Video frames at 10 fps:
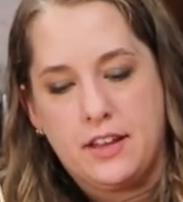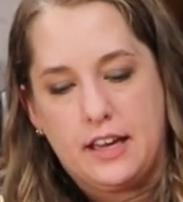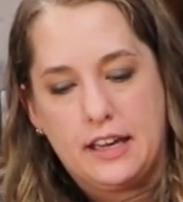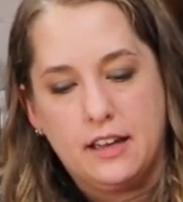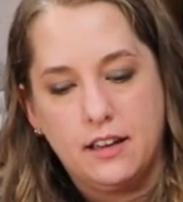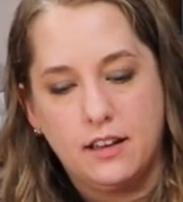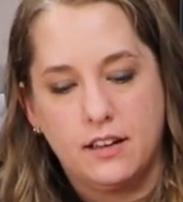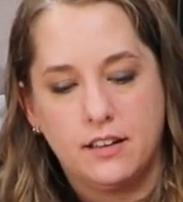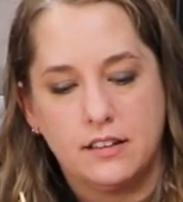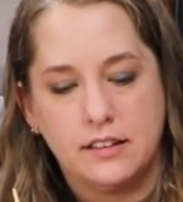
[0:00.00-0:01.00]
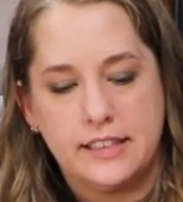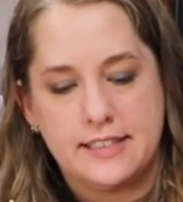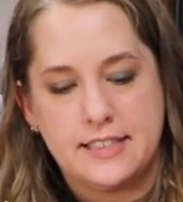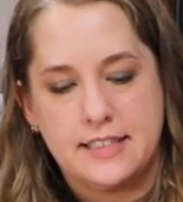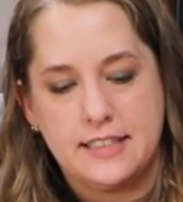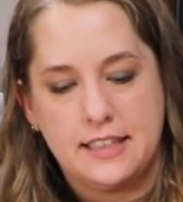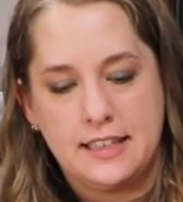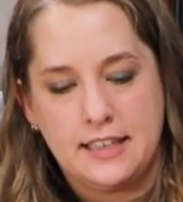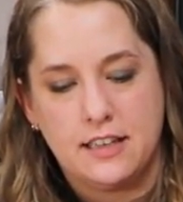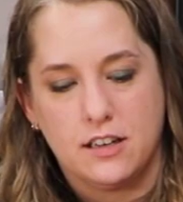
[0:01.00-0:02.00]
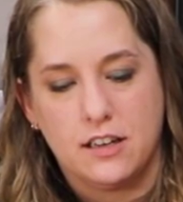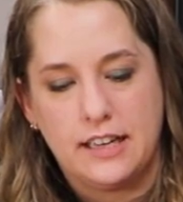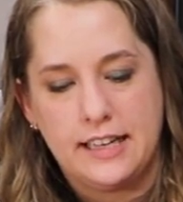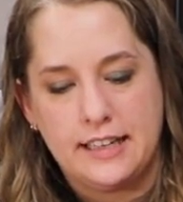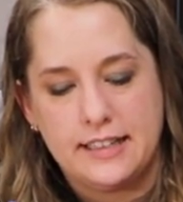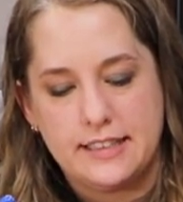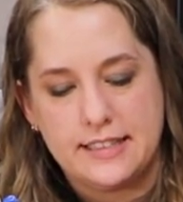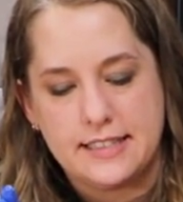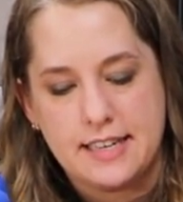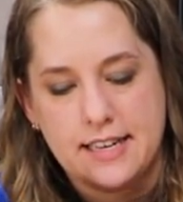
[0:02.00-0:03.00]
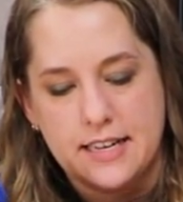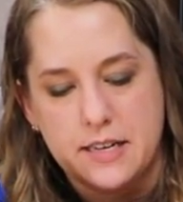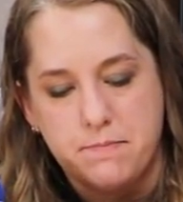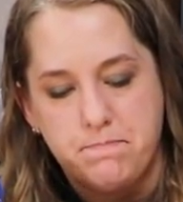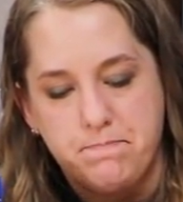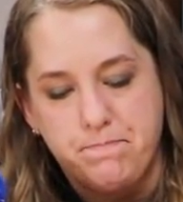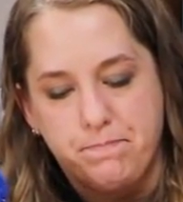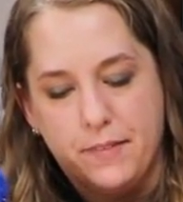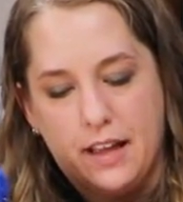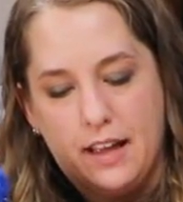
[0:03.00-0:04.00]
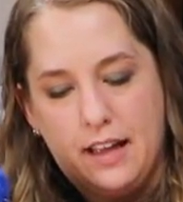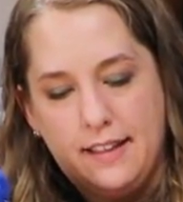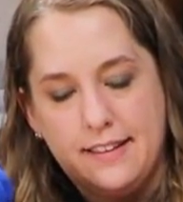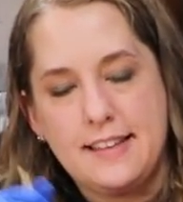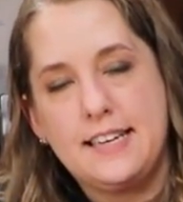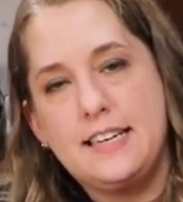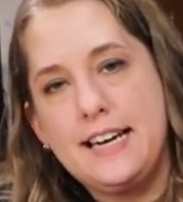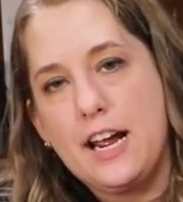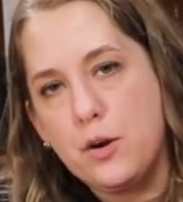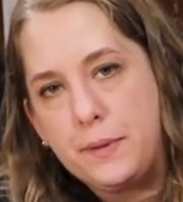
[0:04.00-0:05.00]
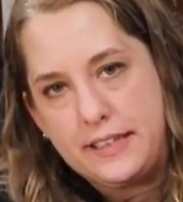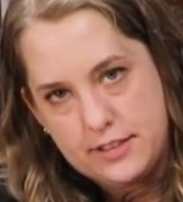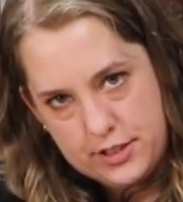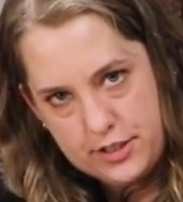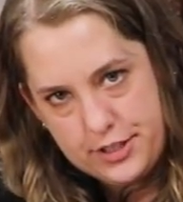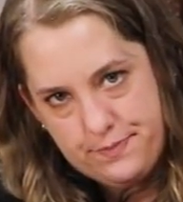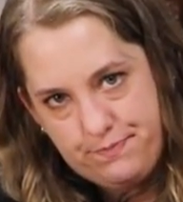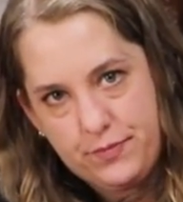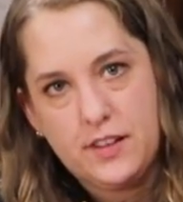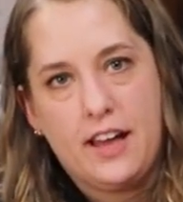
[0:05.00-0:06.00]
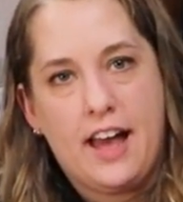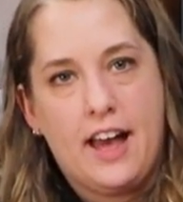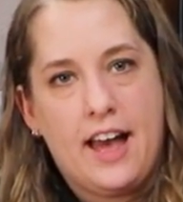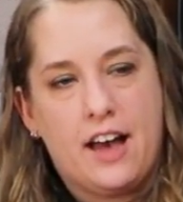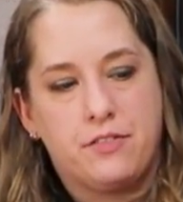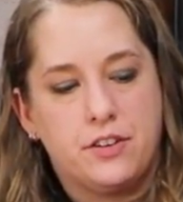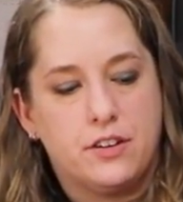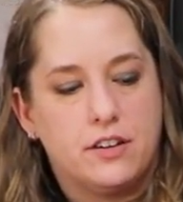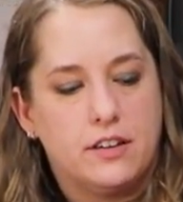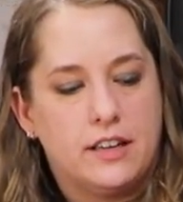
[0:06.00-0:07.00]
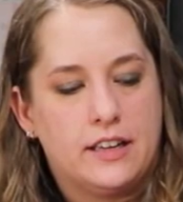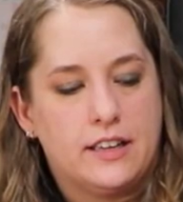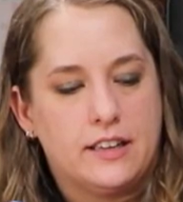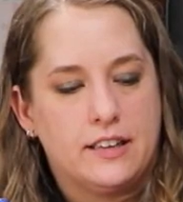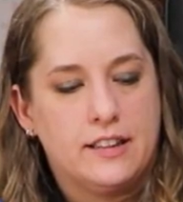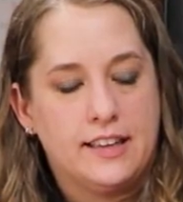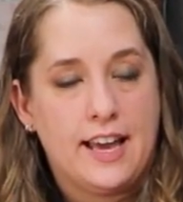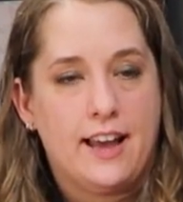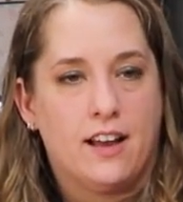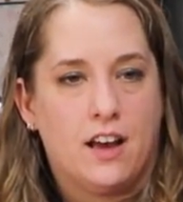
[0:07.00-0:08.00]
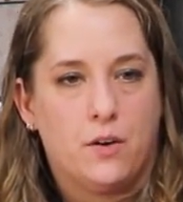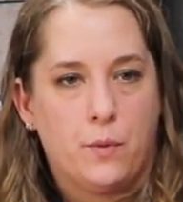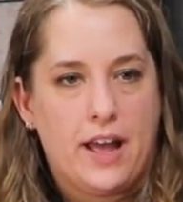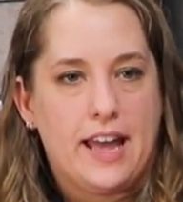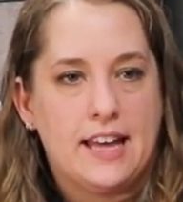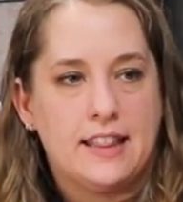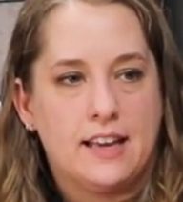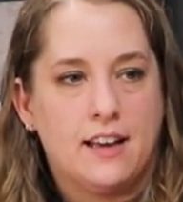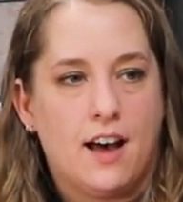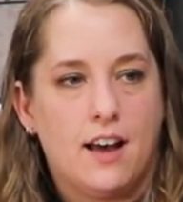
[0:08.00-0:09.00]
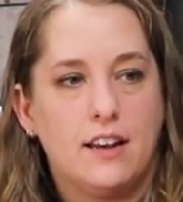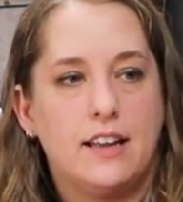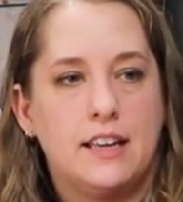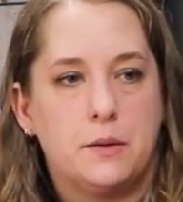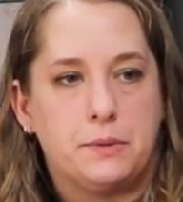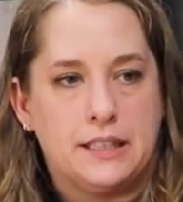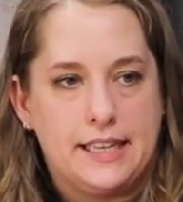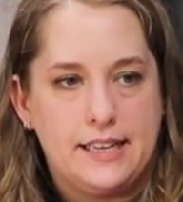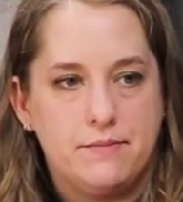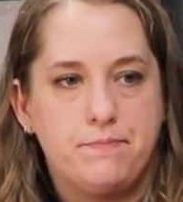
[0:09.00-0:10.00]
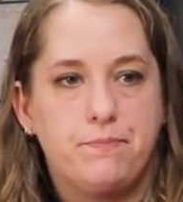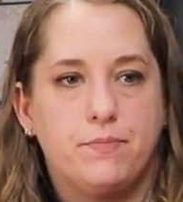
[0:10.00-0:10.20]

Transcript: thing listed here is um, that they did an airplane search after uh, the gang got away. And they got in a plane